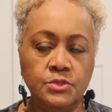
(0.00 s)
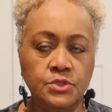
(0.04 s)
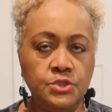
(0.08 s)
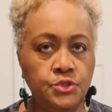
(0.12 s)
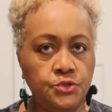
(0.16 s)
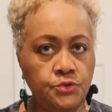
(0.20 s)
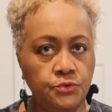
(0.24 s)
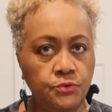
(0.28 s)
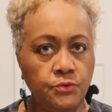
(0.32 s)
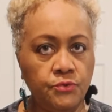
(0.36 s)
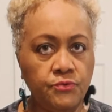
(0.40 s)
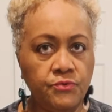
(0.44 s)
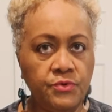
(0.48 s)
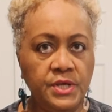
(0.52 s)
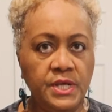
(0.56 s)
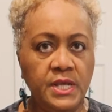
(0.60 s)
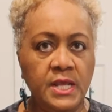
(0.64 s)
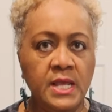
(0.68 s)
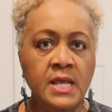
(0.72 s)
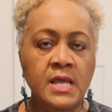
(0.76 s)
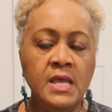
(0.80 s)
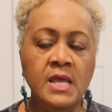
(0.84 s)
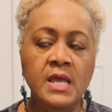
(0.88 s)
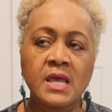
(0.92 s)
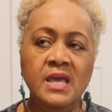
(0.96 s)
jewelry,
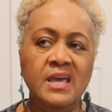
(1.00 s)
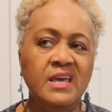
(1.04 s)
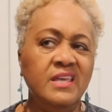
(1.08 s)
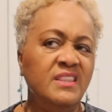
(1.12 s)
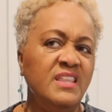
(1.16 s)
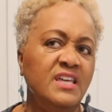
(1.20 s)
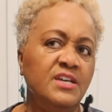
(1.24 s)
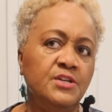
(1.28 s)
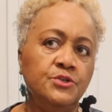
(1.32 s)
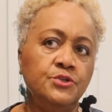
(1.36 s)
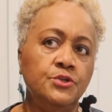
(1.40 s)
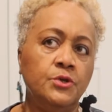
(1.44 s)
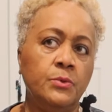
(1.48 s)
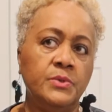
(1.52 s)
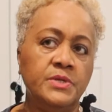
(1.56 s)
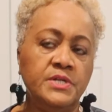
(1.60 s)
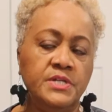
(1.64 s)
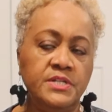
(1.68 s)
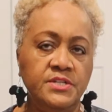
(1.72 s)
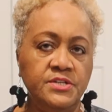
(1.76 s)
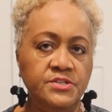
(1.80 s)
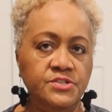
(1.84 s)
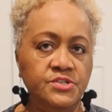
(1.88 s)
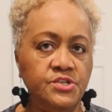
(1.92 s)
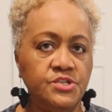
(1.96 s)
and they don't know what
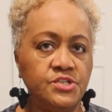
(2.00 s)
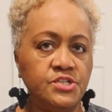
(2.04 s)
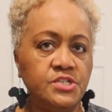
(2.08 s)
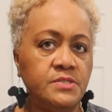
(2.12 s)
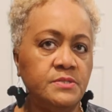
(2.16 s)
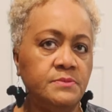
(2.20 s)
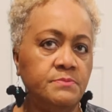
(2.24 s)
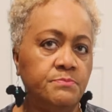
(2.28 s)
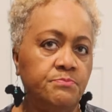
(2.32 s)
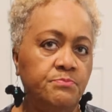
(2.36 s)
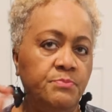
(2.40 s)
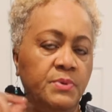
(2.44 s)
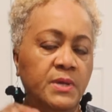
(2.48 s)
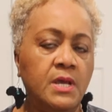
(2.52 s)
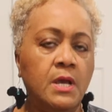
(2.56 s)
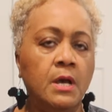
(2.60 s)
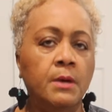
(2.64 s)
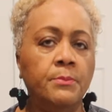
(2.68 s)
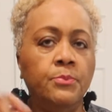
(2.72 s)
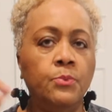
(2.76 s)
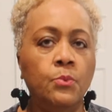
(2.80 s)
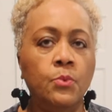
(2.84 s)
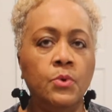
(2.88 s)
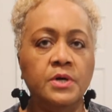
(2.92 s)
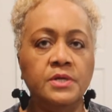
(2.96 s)
it is, just pick
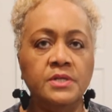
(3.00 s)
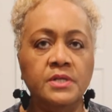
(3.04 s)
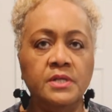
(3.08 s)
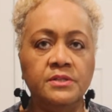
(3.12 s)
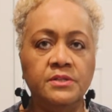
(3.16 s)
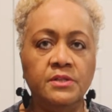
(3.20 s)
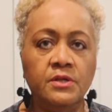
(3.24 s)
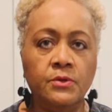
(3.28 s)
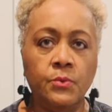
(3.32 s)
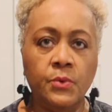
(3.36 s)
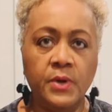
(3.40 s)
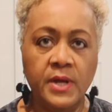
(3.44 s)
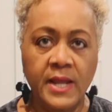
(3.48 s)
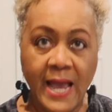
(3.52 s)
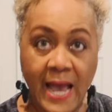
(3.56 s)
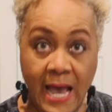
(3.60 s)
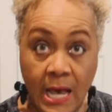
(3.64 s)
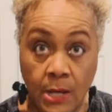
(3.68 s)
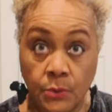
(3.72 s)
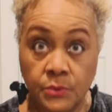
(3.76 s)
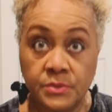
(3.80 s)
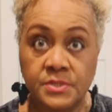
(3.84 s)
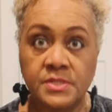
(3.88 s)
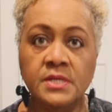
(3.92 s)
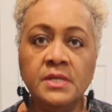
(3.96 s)
up one on their way
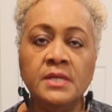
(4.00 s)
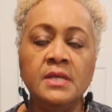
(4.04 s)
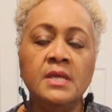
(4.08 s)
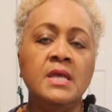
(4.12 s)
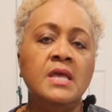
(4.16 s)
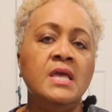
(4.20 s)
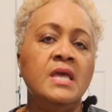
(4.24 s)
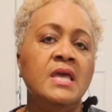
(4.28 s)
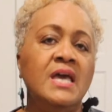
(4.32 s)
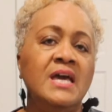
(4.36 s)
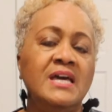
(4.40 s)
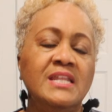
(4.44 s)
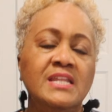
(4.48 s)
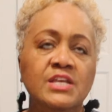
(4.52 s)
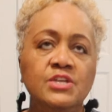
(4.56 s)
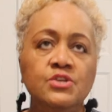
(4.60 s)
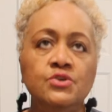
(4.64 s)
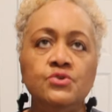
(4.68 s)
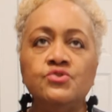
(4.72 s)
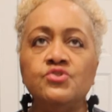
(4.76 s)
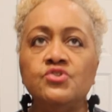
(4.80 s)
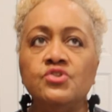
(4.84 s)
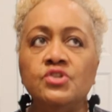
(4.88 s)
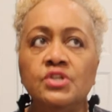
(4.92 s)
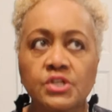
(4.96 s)
out. And I
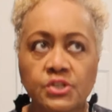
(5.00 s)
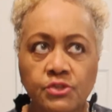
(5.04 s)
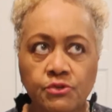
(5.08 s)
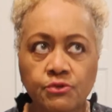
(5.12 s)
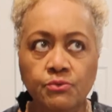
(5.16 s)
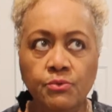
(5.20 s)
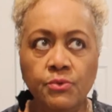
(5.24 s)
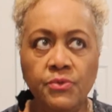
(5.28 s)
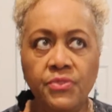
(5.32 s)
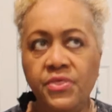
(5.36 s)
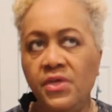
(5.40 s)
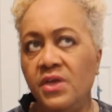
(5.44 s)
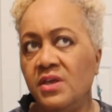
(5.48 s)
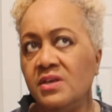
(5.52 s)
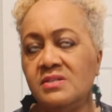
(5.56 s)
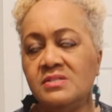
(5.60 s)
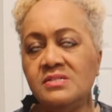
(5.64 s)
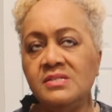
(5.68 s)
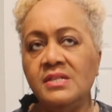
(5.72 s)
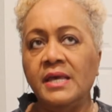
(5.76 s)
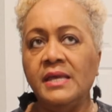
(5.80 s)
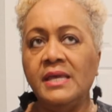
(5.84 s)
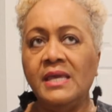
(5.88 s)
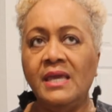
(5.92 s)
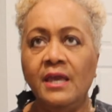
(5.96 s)
usually do things
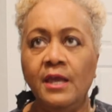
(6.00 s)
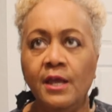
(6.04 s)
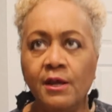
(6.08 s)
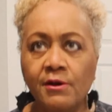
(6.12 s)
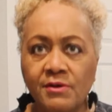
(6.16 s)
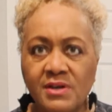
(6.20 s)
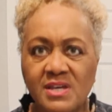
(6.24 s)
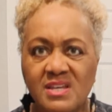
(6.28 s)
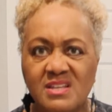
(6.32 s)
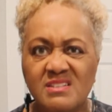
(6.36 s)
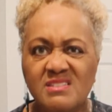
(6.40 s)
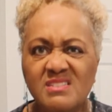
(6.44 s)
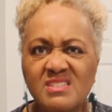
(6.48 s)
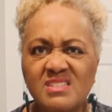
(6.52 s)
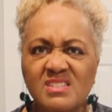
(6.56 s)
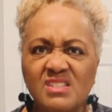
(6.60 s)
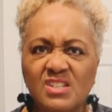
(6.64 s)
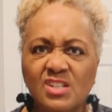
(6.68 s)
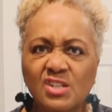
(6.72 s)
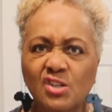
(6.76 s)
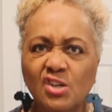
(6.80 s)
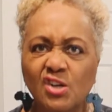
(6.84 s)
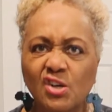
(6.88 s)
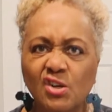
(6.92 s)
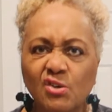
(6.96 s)
like earrings,
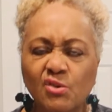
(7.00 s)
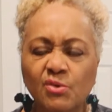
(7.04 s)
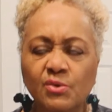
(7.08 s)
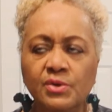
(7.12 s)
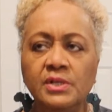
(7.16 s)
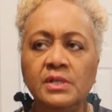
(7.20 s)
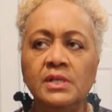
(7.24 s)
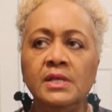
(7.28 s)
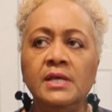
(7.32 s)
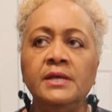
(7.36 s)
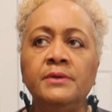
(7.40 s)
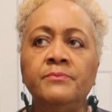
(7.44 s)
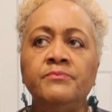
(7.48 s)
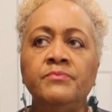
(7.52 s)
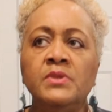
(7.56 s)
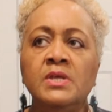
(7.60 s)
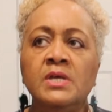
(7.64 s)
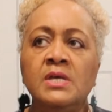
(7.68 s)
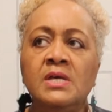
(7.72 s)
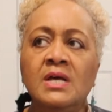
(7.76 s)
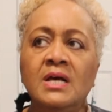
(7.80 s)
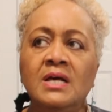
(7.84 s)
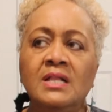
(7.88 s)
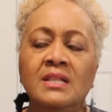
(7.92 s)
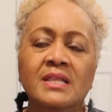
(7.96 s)
and
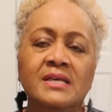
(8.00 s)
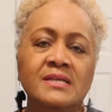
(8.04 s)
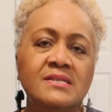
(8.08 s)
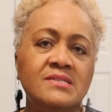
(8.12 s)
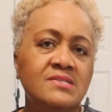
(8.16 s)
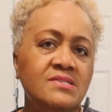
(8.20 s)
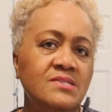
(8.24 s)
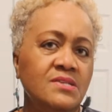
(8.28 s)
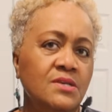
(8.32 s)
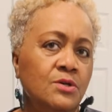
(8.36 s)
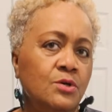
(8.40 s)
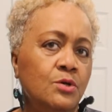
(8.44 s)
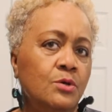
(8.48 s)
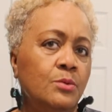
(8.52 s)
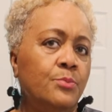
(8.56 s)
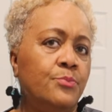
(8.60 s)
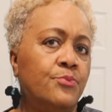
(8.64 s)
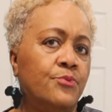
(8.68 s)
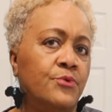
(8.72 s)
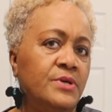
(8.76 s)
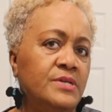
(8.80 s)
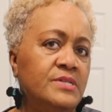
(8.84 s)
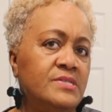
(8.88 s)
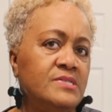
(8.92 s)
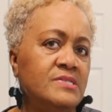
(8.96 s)
like single
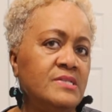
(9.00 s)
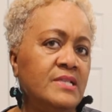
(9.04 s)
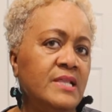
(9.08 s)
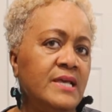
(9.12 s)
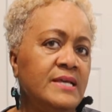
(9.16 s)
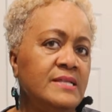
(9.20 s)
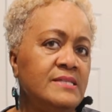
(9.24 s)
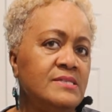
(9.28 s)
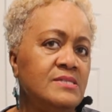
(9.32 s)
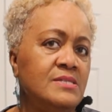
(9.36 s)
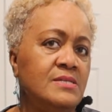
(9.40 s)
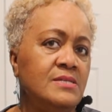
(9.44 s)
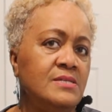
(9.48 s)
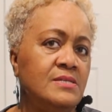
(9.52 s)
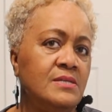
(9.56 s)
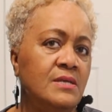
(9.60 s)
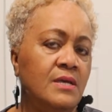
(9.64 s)
bracelets,